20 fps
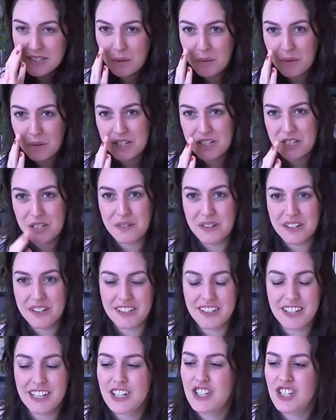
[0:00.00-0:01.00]
I wish it
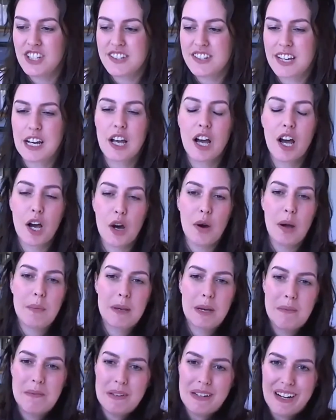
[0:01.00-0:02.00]
wasn't. Like she's like, oh, I'm
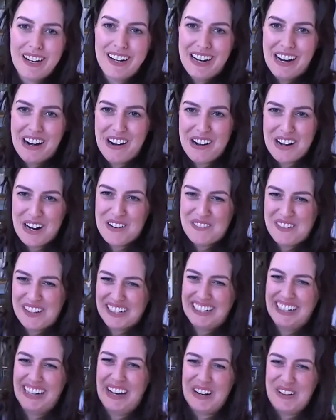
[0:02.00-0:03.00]
coming in here and I'm
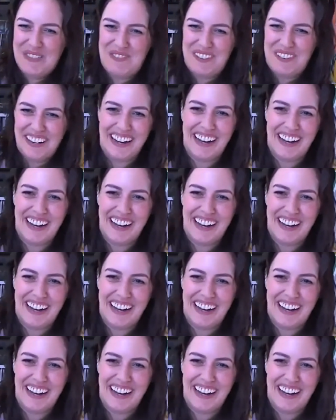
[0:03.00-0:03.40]
gonna help you